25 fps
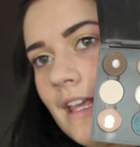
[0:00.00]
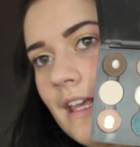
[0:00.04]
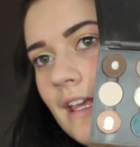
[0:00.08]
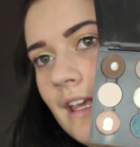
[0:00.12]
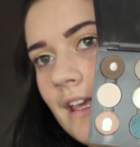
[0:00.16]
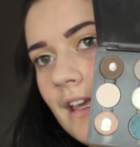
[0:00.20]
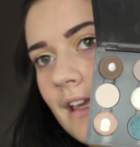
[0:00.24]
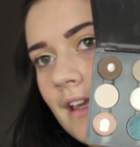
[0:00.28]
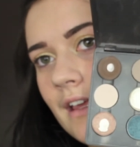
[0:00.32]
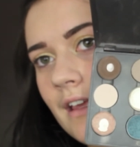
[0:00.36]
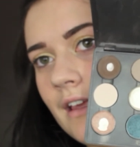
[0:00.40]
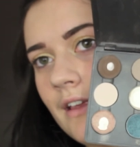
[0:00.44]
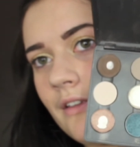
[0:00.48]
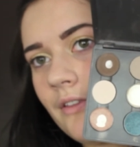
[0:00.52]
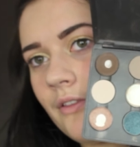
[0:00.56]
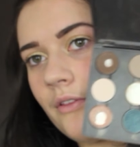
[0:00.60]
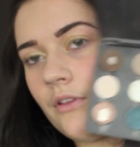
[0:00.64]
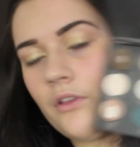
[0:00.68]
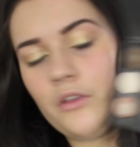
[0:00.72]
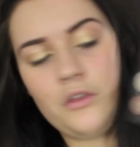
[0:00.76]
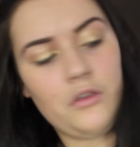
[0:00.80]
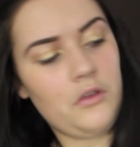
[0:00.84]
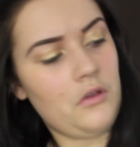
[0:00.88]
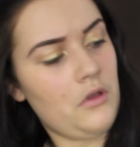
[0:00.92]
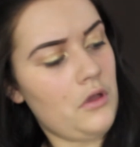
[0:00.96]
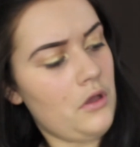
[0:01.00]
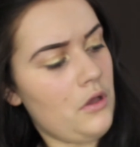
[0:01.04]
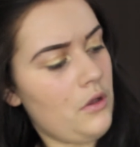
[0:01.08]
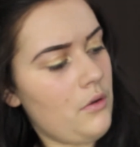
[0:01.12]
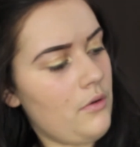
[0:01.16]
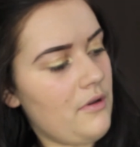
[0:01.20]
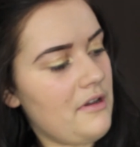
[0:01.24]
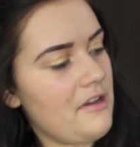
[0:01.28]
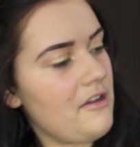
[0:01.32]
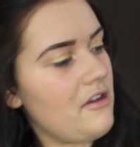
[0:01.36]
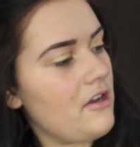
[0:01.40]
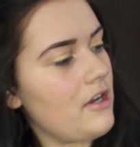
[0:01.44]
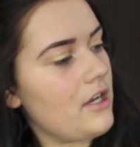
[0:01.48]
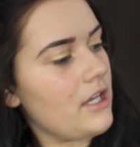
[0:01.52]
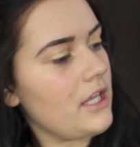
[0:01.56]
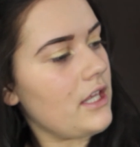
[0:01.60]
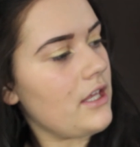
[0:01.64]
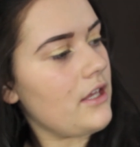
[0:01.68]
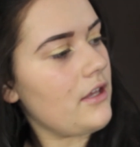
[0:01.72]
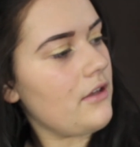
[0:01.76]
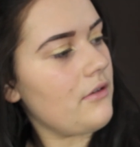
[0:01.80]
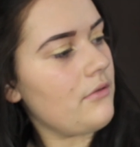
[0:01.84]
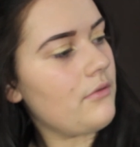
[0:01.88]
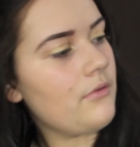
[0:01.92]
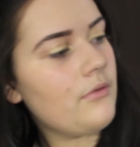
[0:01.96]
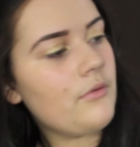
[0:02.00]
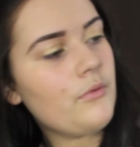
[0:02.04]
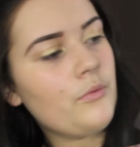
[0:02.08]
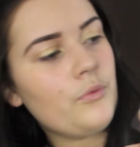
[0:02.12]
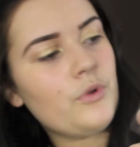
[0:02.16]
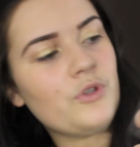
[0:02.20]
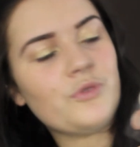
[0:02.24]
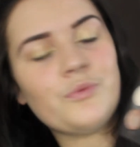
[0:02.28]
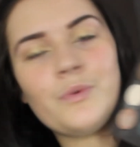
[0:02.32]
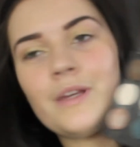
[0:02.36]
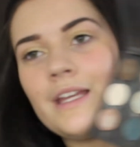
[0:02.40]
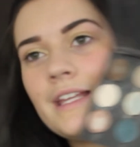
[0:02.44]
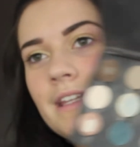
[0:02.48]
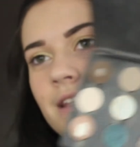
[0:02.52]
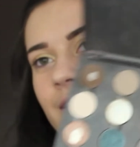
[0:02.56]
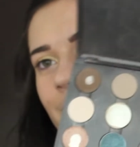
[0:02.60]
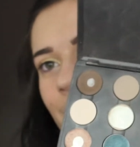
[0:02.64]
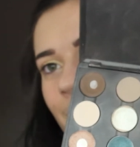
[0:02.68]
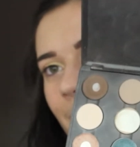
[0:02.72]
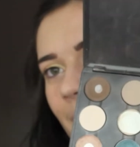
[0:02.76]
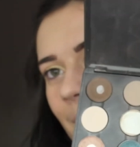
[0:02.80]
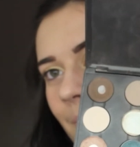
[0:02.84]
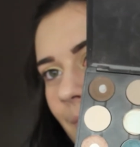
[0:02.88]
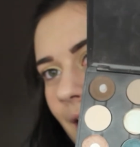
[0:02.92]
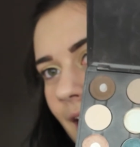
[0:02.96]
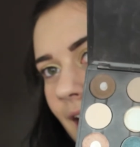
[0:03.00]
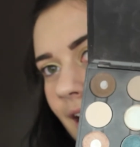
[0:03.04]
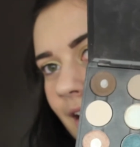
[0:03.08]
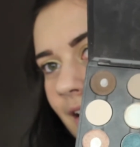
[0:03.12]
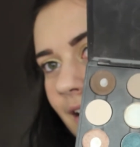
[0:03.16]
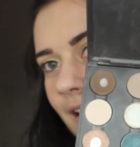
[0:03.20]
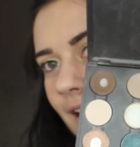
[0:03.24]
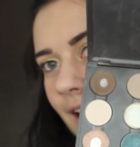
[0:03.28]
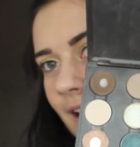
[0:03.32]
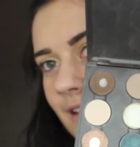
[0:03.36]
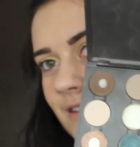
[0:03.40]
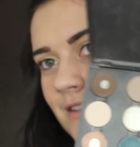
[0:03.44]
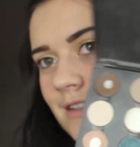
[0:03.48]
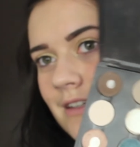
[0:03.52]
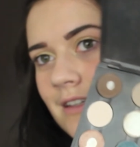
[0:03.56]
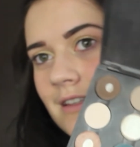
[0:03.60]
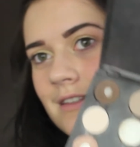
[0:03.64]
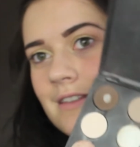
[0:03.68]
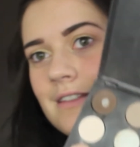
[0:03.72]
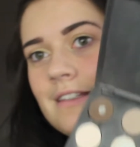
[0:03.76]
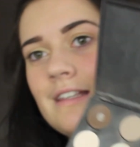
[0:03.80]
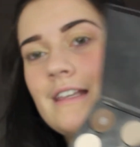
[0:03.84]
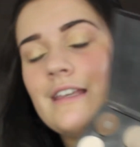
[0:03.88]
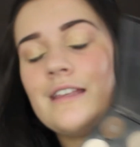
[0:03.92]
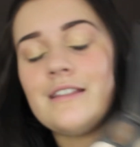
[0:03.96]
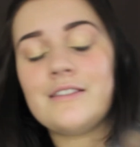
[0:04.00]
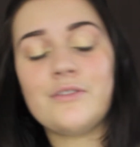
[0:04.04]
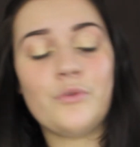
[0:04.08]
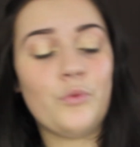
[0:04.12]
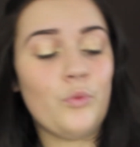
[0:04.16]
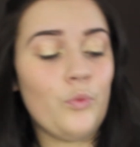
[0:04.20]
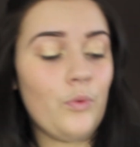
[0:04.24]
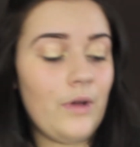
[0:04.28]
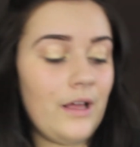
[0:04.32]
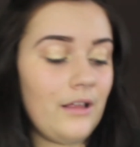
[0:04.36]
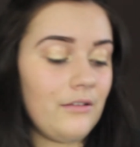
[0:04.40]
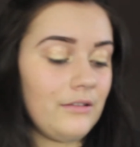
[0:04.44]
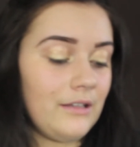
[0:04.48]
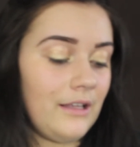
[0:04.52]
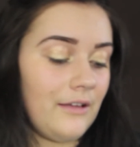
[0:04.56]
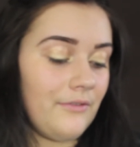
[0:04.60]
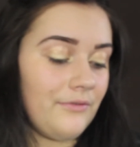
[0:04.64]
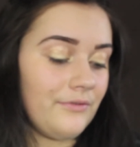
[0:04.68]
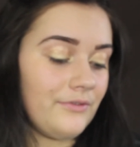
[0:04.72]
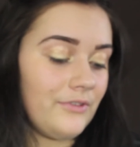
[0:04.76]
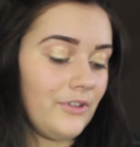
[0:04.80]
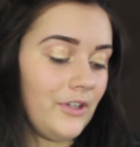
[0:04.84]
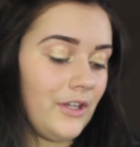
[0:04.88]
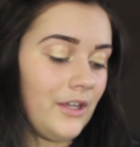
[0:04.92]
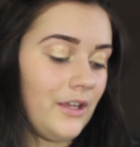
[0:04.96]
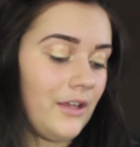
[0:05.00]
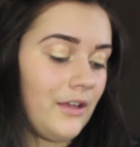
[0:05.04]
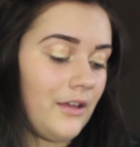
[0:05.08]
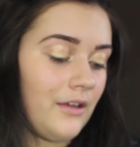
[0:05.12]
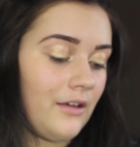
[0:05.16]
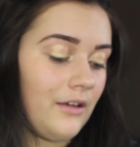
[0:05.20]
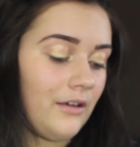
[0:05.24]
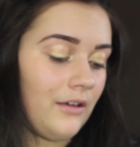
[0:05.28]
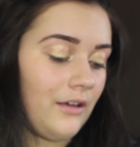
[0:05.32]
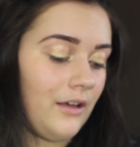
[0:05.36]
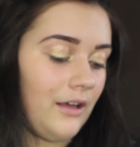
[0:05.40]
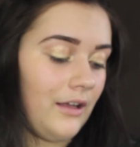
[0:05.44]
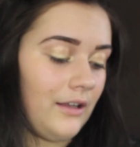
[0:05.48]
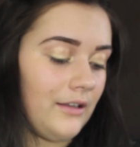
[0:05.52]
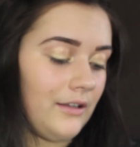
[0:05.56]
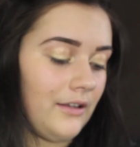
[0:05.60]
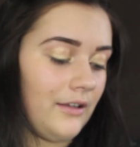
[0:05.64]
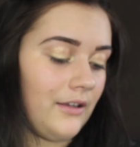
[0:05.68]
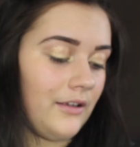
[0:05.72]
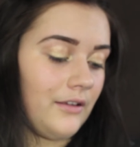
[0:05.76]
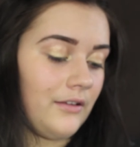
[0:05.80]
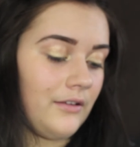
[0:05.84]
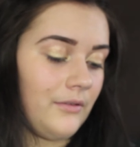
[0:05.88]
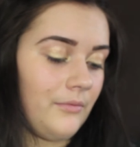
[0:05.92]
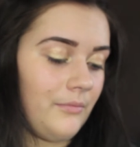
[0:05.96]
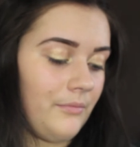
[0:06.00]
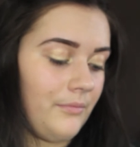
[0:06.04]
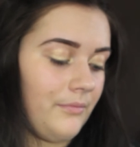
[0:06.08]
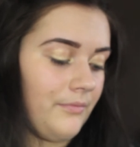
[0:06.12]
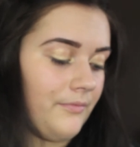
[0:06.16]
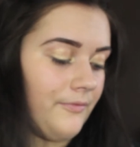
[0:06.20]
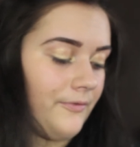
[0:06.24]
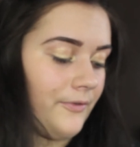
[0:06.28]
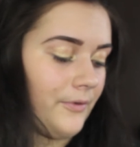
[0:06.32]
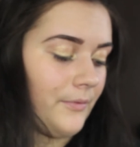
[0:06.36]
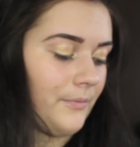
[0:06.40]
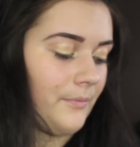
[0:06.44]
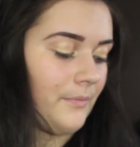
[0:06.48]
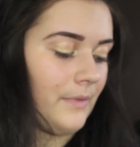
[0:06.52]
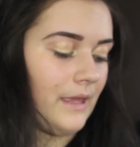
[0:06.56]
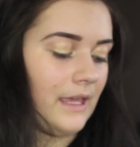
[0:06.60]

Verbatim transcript: is, where are you? Woodwinked by MAC. As you can see it's a well-loved colour from